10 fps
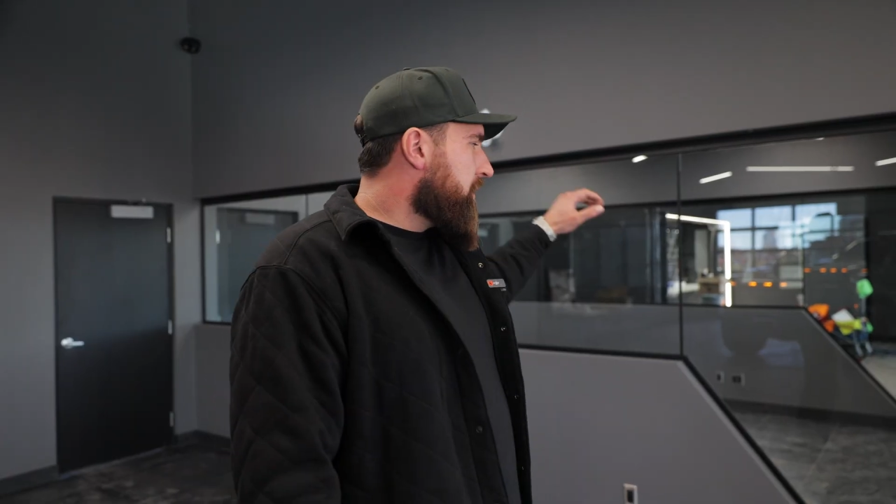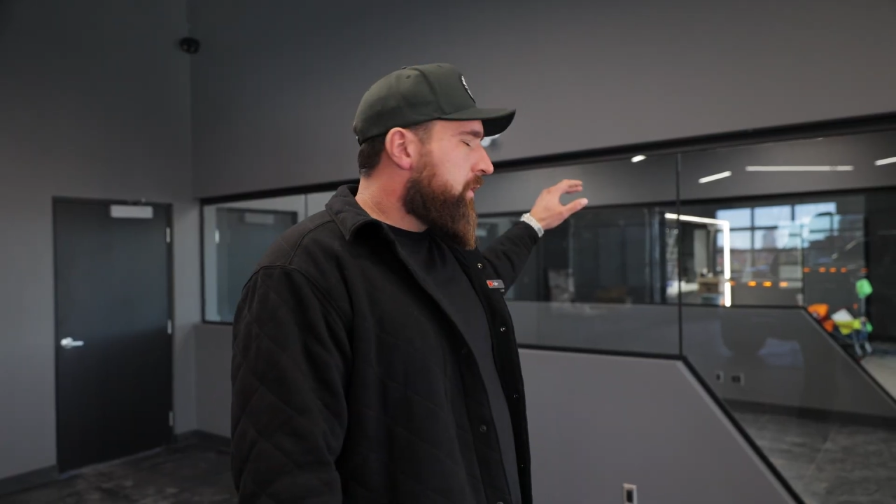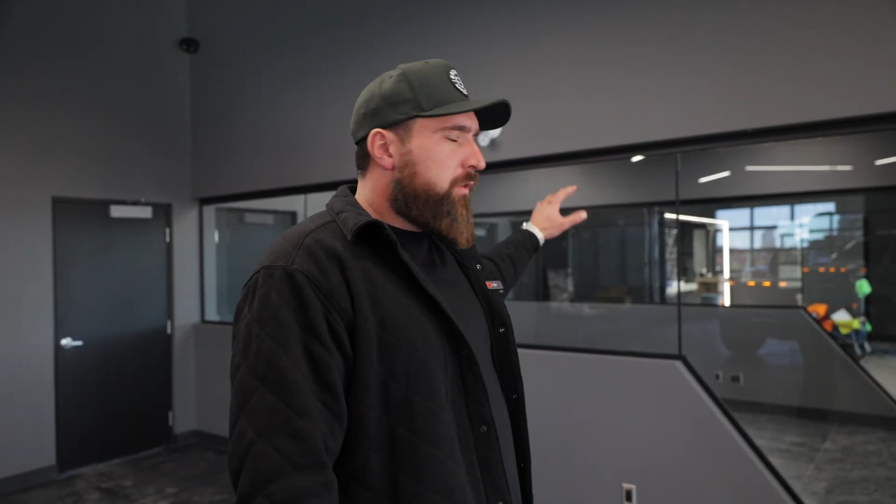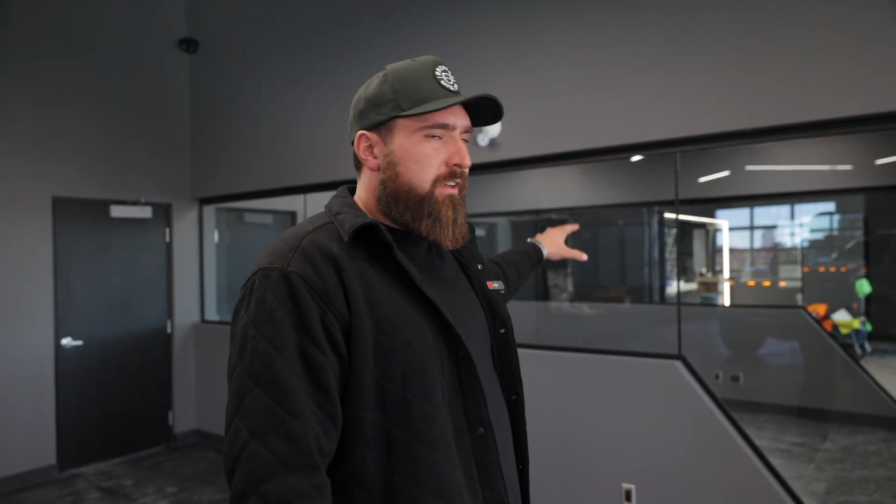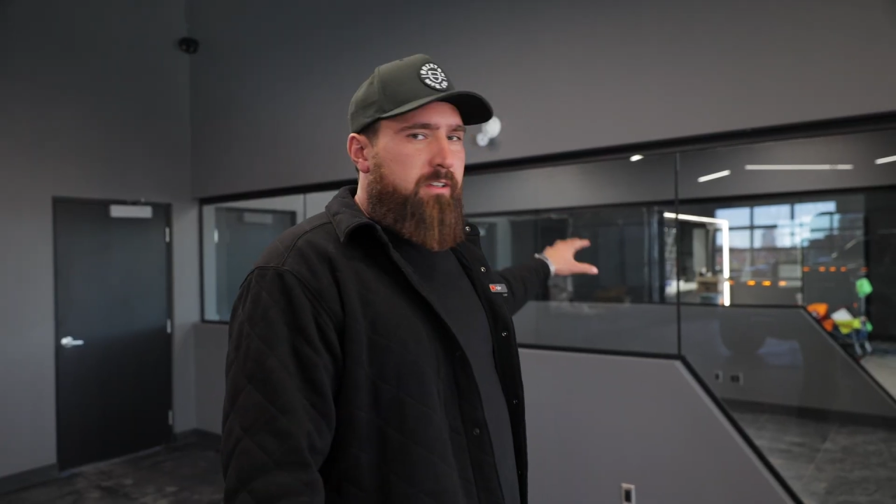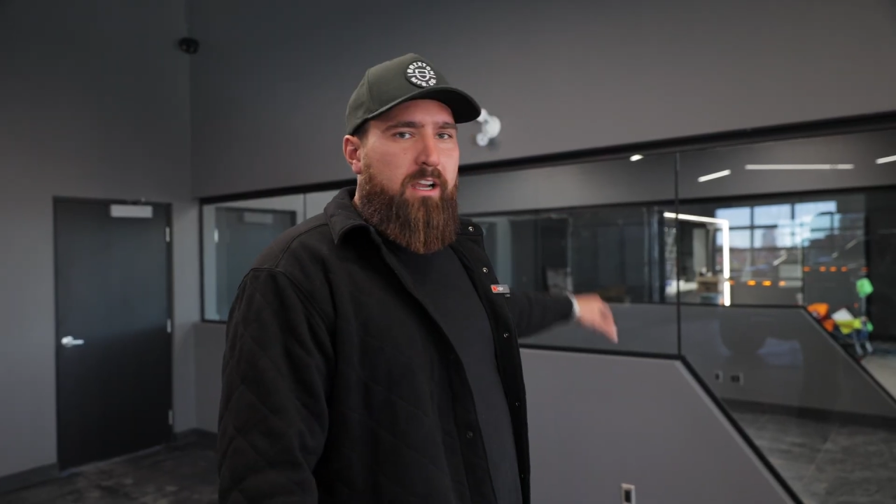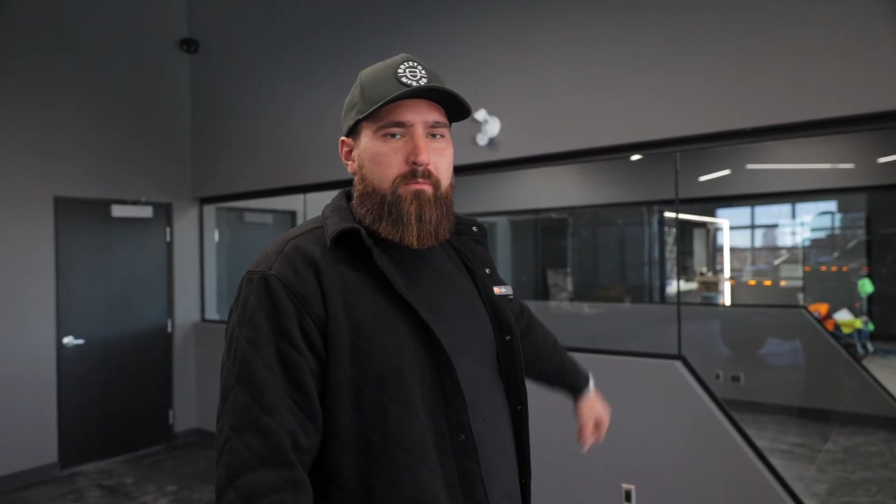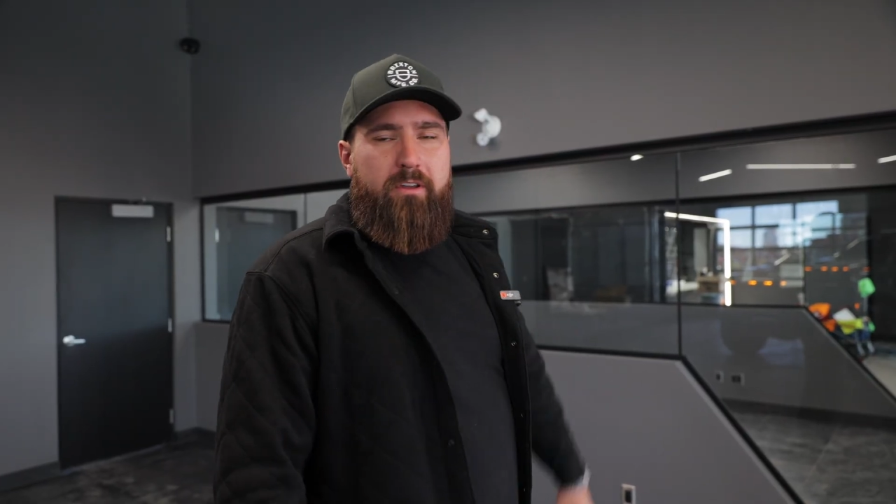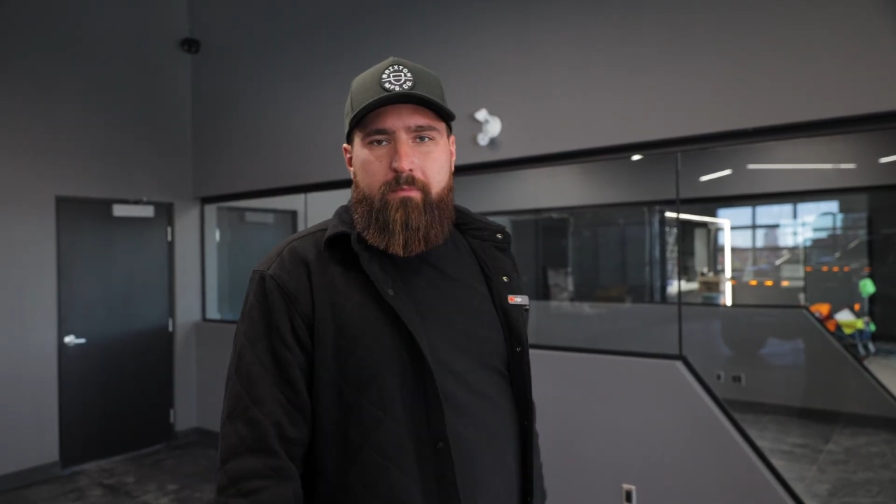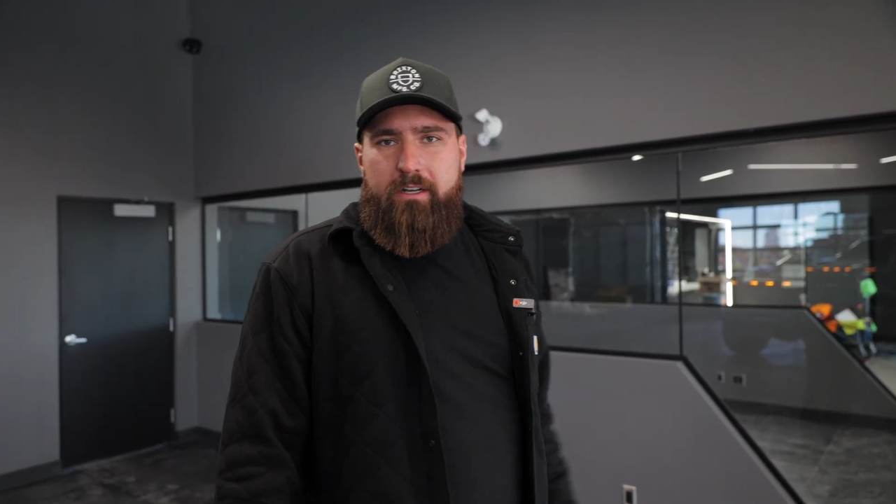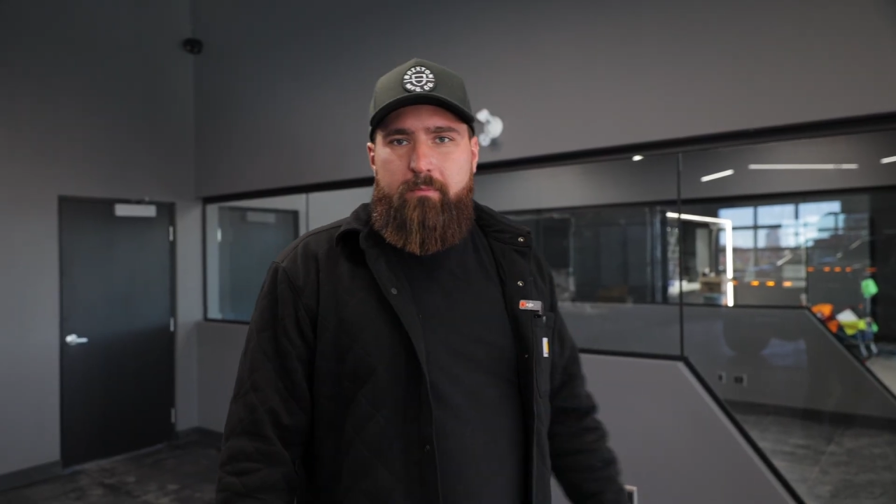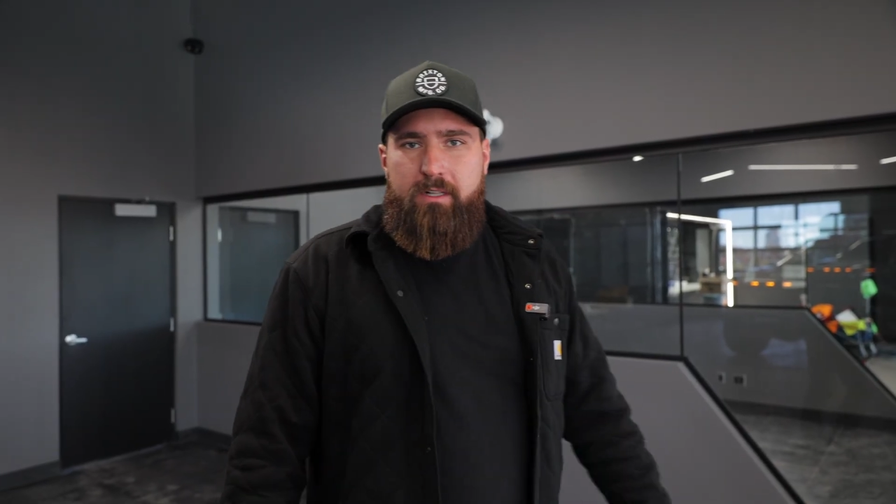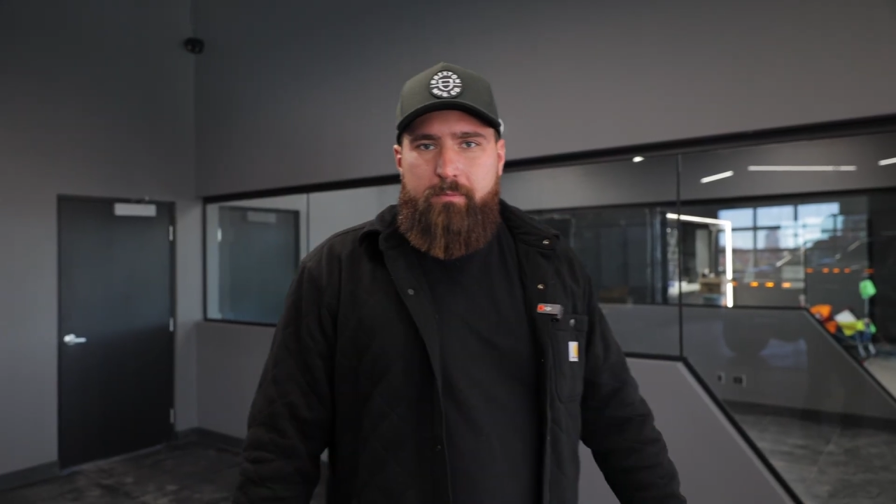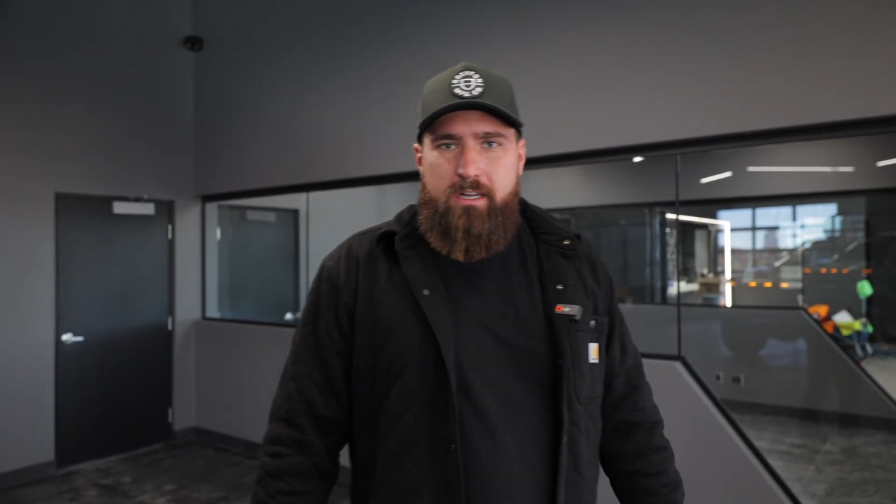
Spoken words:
but you want to talk about a bigger build